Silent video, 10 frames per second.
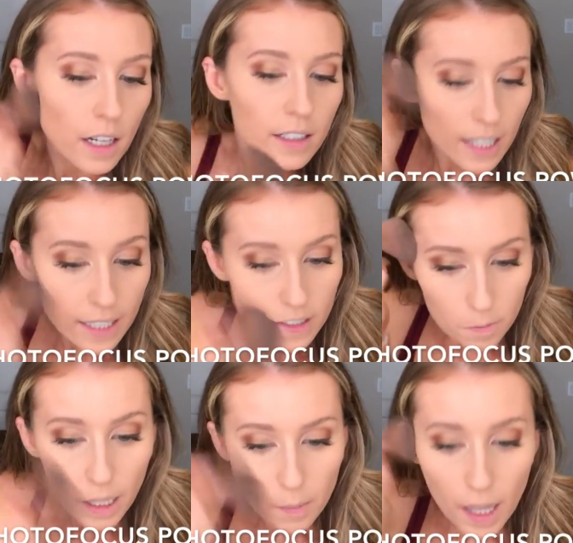an active
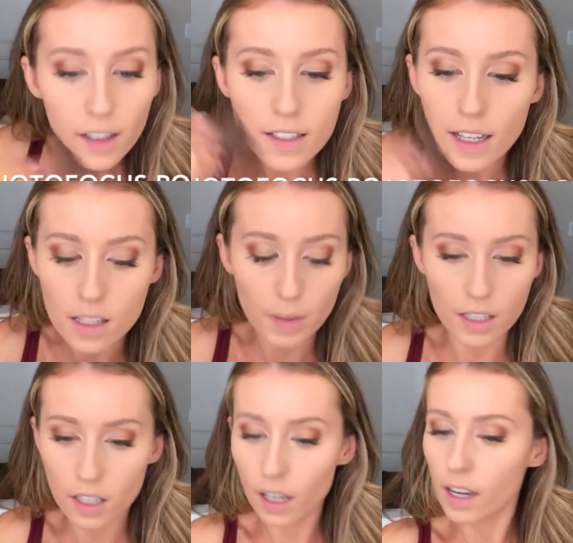metabolic
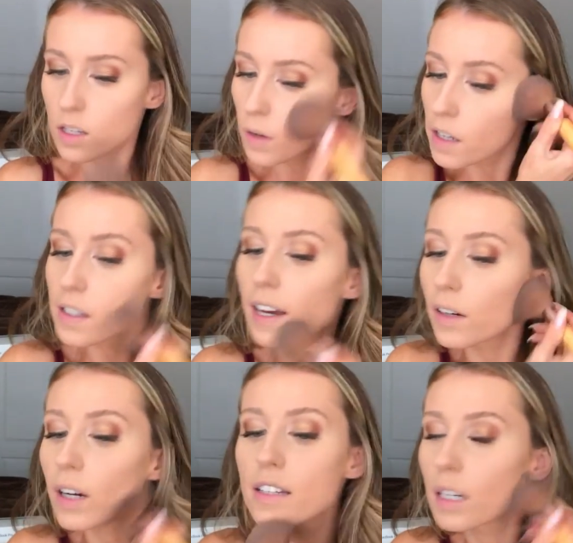assessment as well as a
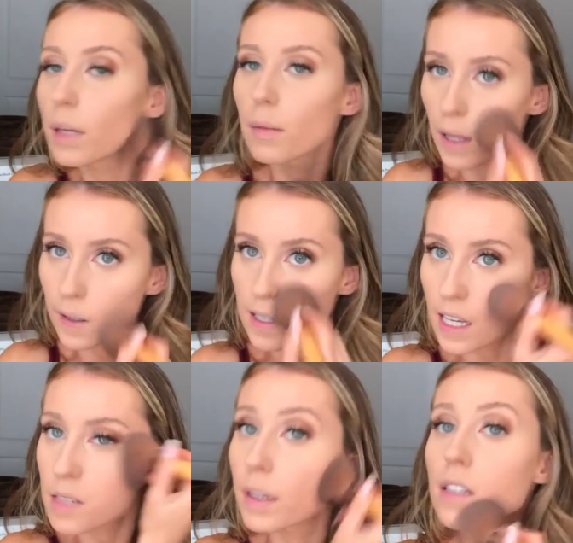resting metabolic
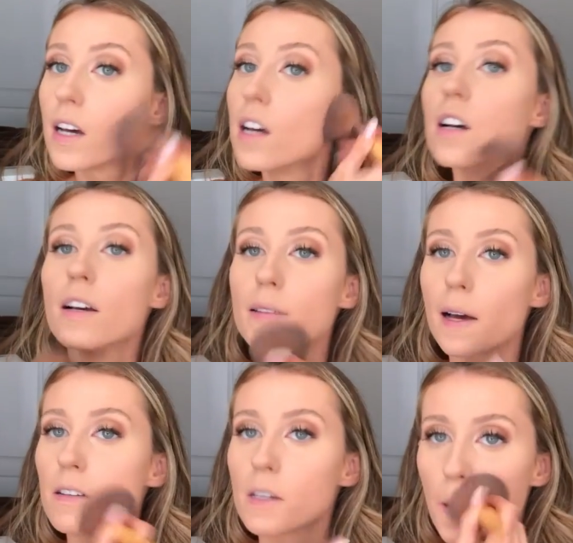assessment
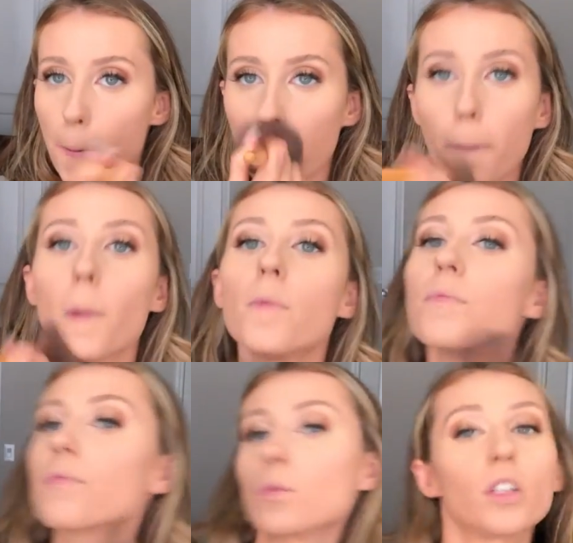tell you,
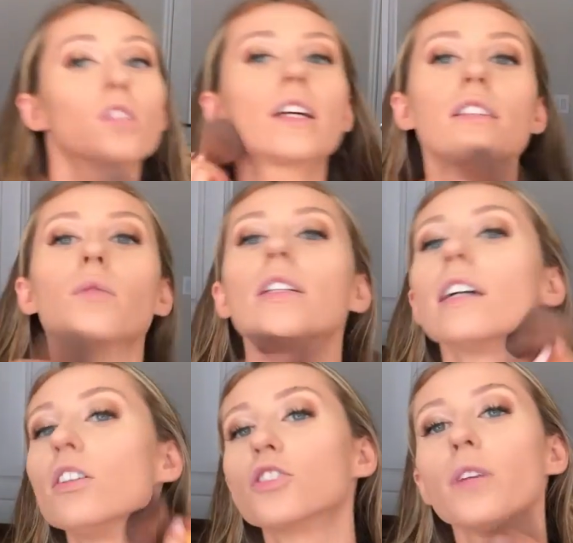well, your resting one
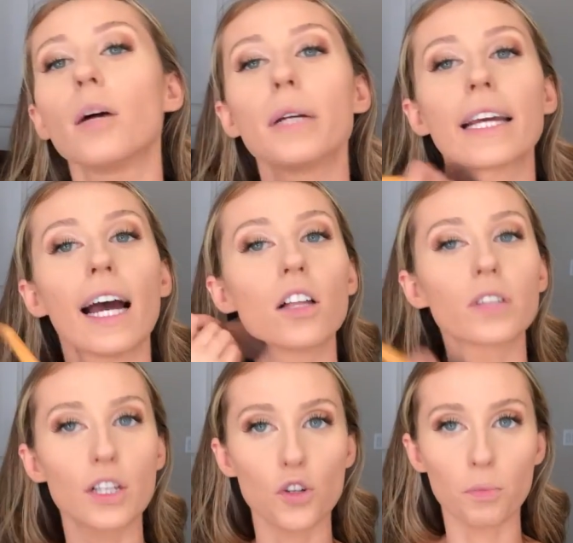tells you how many
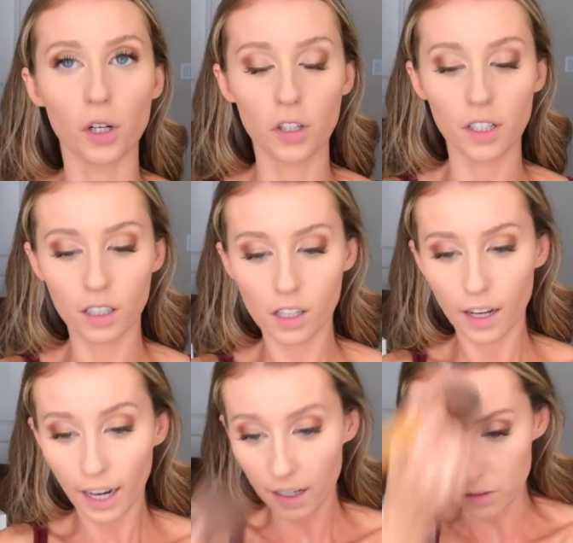calories you burn
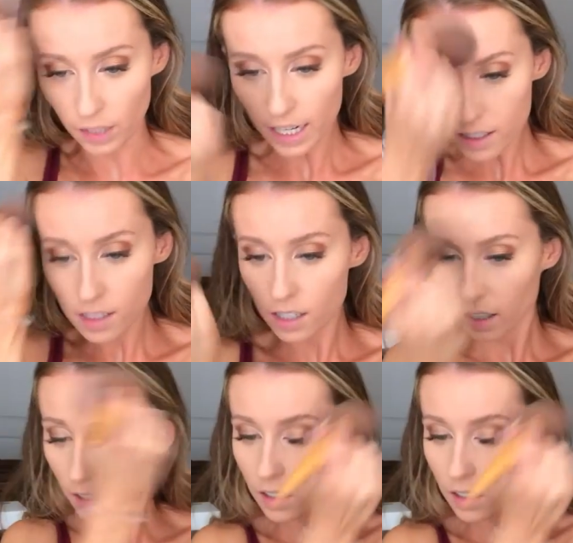at rest.